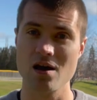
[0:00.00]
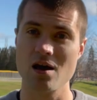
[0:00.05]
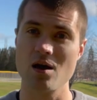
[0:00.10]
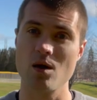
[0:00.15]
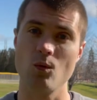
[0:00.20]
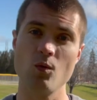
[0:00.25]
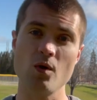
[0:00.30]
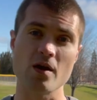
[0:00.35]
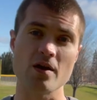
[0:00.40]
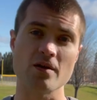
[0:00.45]

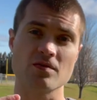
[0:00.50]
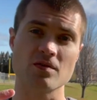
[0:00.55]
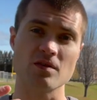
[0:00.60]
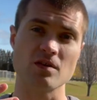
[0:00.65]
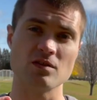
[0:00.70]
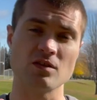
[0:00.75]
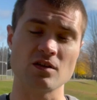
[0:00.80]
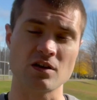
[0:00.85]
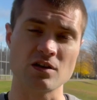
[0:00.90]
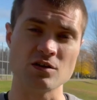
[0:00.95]
With
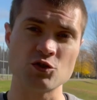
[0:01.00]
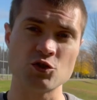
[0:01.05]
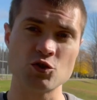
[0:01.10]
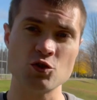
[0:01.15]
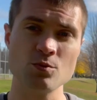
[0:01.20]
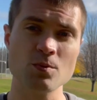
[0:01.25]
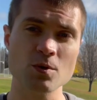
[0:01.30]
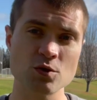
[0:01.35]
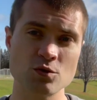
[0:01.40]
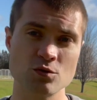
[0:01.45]
the
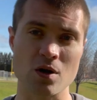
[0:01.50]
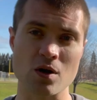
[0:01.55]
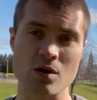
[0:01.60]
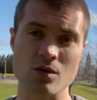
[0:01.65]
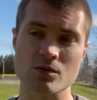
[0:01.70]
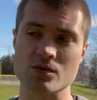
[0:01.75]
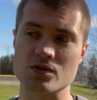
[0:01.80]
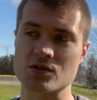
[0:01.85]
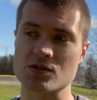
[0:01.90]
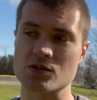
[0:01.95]
consumer
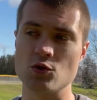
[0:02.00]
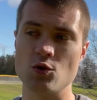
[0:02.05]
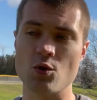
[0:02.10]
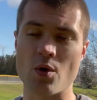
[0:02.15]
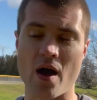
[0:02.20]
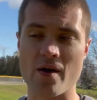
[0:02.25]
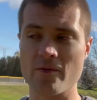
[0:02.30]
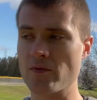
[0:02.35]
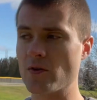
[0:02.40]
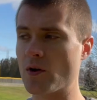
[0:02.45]
drones, you
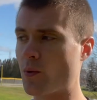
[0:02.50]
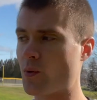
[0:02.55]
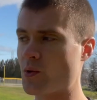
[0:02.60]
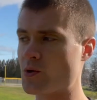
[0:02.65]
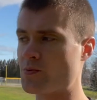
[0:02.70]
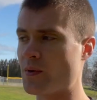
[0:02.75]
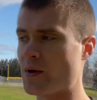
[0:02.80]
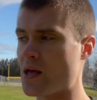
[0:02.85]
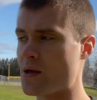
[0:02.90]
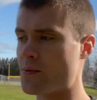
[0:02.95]
haven't always
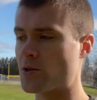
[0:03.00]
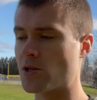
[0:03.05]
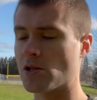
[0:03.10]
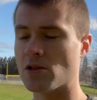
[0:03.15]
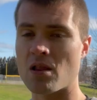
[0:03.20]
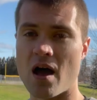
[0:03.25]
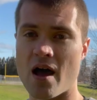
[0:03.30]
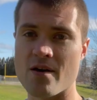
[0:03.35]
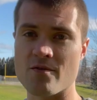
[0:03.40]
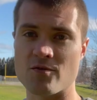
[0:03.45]
been able to
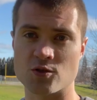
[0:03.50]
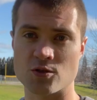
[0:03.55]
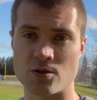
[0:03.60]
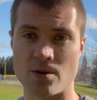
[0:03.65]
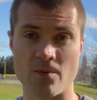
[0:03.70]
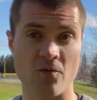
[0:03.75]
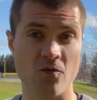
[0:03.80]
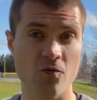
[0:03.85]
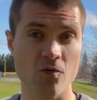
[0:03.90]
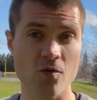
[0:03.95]
live stream
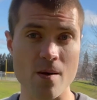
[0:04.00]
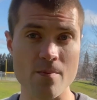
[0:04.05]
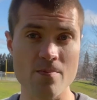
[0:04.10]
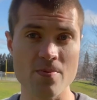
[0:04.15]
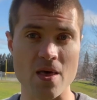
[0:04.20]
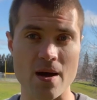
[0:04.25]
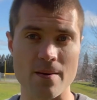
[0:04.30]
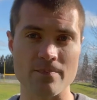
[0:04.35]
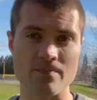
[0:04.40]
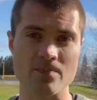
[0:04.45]
from
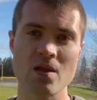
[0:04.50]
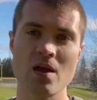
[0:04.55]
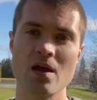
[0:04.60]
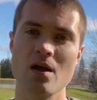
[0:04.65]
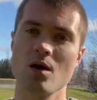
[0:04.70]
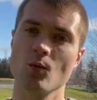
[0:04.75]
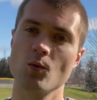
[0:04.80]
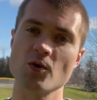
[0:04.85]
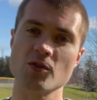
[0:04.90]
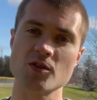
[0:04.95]
them.
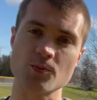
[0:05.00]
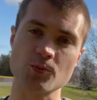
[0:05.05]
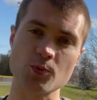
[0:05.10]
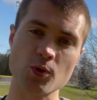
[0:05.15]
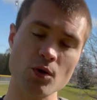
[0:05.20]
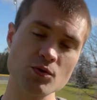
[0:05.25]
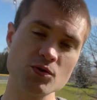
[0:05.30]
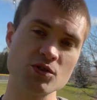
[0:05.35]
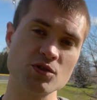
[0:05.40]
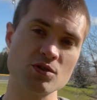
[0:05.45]
With the
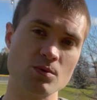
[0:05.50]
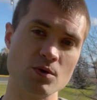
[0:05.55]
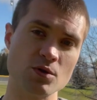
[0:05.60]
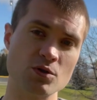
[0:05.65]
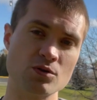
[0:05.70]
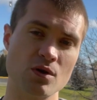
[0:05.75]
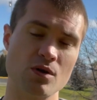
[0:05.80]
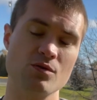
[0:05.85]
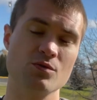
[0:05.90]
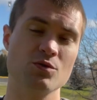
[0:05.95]
prosumer
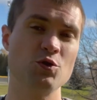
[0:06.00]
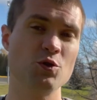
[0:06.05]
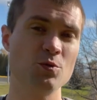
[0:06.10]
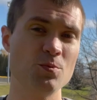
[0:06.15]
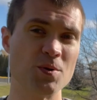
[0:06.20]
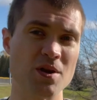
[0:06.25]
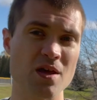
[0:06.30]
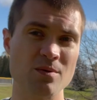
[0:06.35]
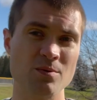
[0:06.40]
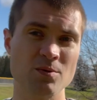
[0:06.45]
drones, you've
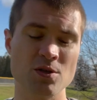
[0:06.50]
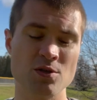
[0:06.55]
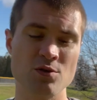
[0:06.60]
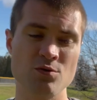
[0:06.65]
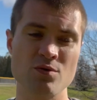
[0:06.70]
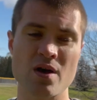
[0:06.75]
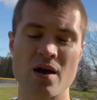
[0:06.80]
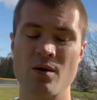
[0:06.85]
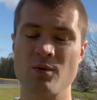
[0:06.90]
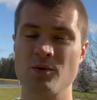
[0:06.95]
been able to do
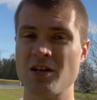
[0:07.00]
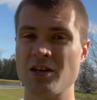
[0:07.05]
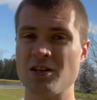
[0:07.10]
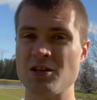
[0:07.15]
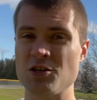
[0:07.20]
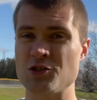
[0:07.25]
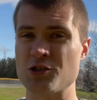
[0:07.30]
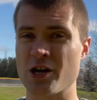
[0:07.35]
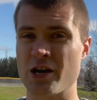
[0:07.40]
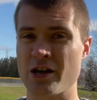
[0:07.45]
that with the
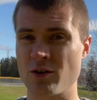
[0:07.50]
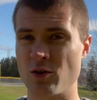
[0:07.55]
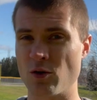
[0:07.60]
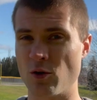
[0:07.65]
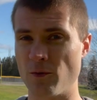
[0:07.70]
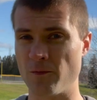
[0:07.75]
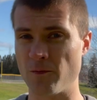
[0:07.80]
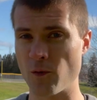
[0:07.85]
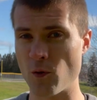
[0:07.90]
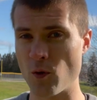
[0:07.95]
DJI Go
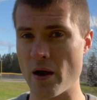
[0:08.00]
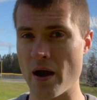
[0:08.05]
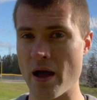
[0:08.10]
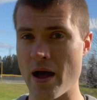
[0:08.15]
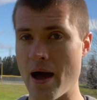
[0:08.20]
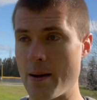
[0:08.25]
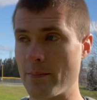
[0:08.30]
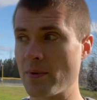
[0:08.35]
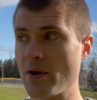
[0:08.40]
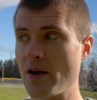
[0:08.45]
4
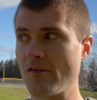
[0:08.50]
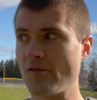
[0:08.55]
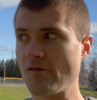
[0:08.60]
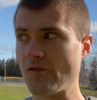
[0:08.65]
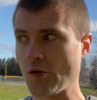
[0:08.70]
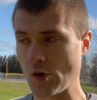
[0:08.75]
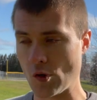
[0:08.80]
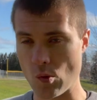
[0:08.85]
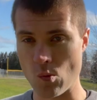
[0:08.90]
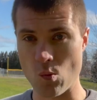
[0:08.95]
app
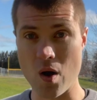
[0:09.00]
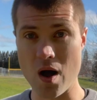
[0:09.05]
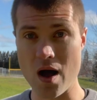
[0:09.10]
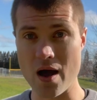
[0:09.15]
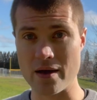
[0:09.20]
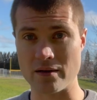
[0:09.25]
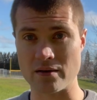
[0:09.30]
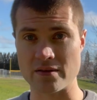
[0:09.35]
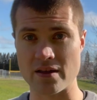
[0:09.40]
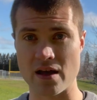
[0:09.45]
for a
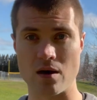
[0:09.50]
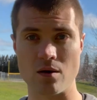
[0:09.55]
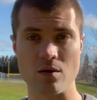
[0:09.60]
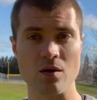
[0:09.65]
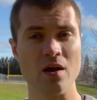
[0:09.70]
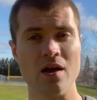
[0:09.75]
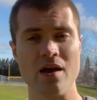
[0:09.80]
while now.